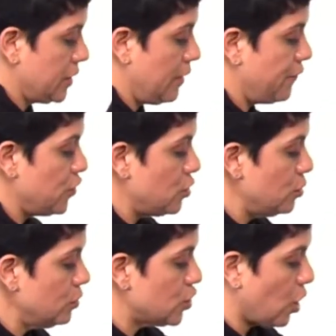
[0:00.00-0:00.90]
If
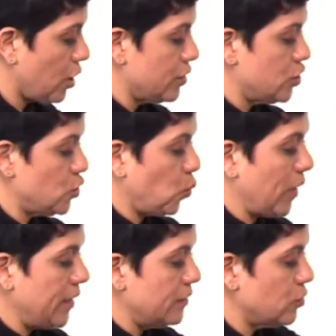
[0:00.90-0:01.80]
you charged
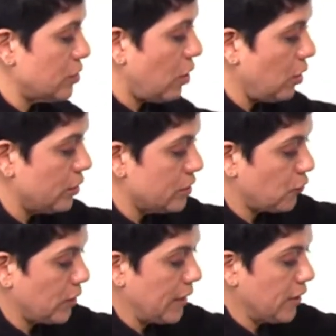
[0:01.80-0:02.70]
$100
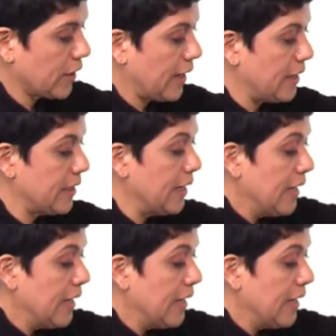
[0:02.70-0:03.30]
for a haircut,